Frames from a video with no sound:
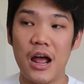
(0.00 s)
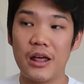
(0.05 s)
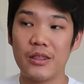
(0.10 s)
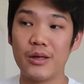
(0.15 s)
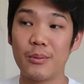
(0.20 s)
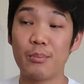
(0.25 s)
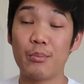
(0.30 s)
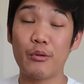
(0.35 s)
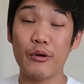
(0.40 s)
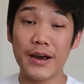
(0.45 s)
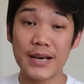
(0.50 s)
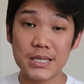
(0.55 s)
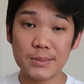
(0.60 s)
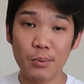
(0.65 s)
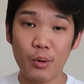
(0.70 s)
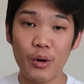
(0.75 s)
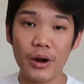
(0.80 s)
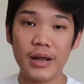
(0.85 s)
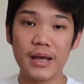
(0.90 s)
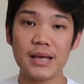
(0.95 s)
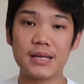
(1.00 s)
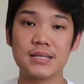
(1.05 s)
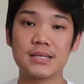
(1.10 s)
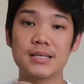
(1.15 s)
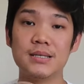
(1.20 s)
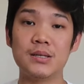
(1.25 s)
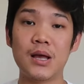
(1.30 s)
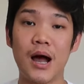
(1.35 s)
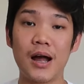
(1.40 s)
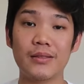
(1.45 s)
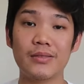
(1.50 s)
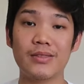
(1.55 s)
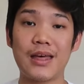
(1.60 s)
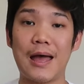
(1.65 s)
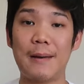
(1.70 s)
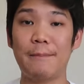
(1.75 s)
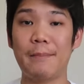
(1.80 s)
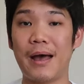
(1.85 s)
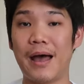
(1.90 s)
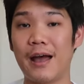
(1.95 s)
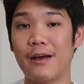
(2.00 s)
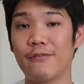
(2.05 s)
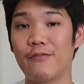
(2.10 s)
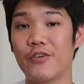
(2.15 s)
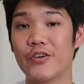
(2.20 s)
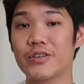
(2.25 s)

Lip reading: the price point is not that bad